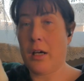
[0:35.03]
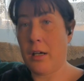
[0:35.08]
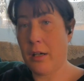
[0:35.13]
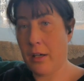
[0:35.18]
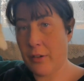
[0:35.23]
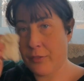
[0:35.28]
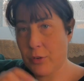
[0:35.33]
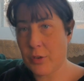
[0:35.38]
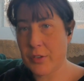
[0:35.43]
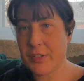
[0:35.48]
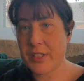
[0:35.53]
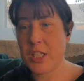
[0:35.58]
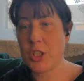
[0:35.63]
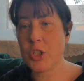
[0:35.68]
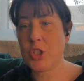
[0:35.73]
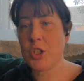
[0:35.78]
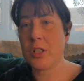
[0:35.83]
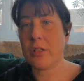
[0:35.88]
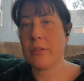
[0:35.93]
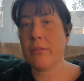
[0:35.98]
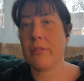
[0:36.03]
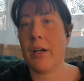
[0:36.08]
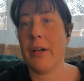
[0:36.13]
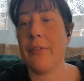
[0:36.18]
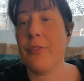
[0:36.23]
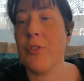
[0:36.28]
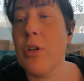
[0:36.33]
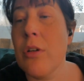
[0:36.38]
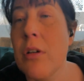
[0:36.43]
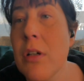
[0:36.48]
I've got tissue.
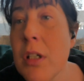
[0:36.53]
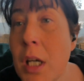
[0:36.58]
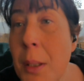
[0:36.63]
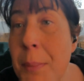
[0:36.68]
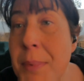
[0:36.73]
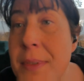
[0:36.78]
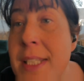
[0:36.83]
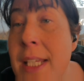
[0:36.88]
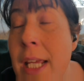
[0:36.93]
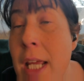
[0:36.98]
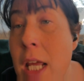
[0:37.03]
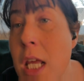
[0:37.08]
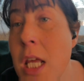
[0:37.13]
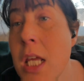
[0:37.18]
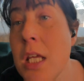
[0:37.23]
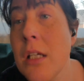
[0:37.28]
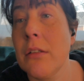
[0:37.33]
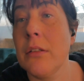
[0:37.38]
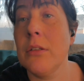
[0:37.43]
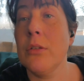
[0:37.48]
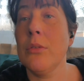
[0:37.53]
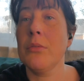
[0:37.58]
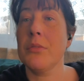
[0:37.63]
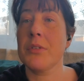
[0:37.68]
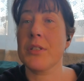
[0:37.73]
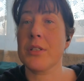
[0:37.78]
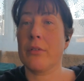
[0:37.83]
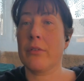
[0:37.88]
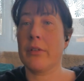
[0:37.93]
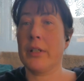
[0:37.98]
I've got a cup of tea. Oh,
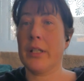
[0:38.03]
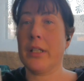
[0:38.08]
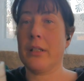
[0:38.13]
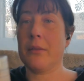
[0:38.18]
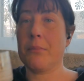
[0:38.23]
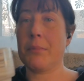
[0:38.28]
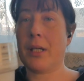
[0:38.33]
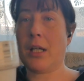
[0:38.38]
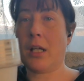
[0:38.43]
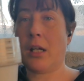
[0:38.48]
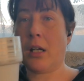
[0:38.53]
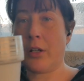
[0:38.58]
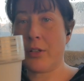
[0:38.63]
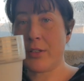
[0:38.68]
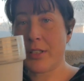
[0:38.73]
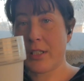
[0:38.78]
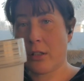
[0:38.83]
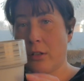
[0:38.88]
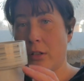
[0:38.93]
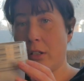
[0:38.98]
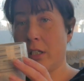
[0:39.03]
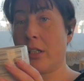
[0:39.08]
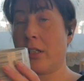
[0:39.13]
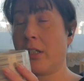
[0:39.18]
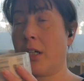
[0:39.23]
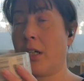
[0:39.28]
sorry, a bit close. I've got a